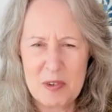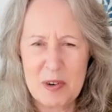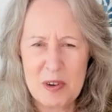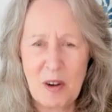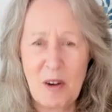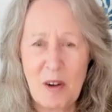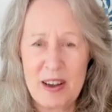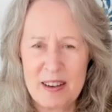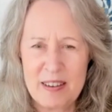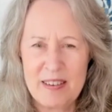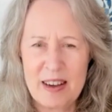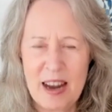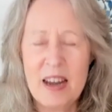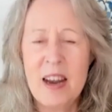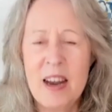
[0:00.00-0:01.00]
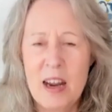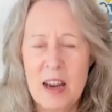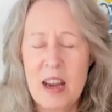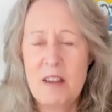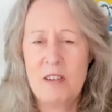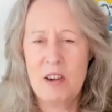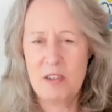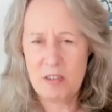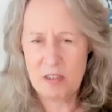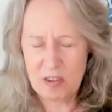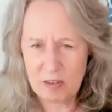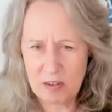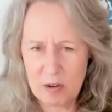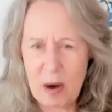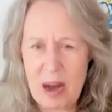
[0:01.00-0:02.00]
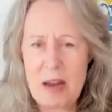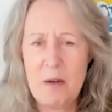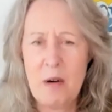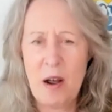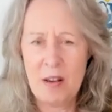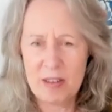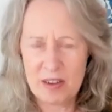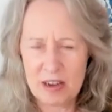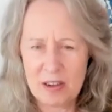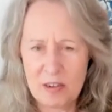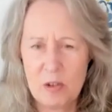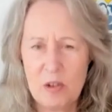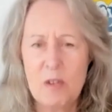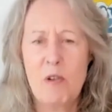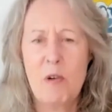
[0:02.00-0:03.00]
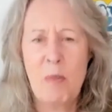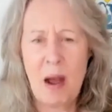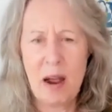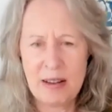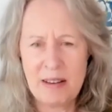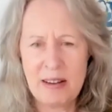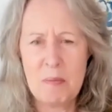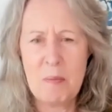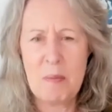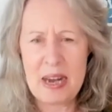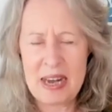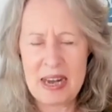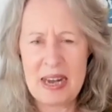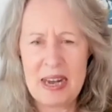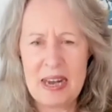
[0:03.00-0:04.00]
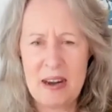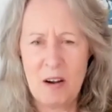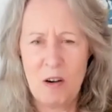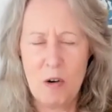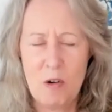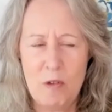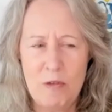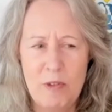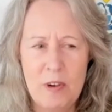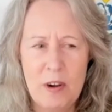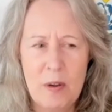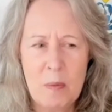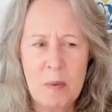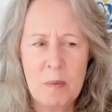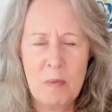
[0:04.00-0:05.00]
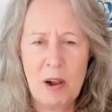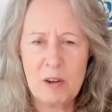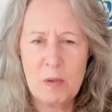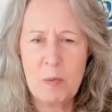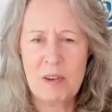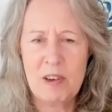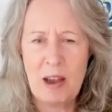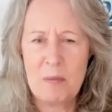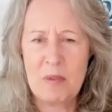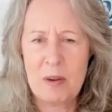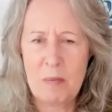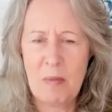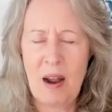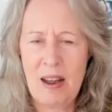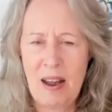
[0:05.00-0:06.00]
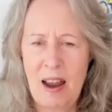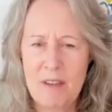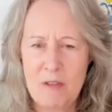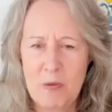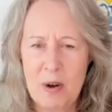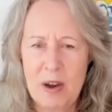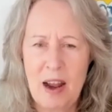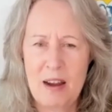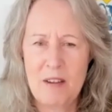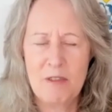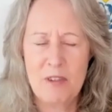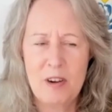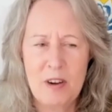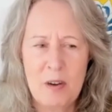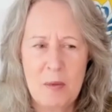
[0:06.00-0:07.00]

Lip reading: acknowledge. And it just, the way you answered it sort of reminded me of multiple times in my life when I've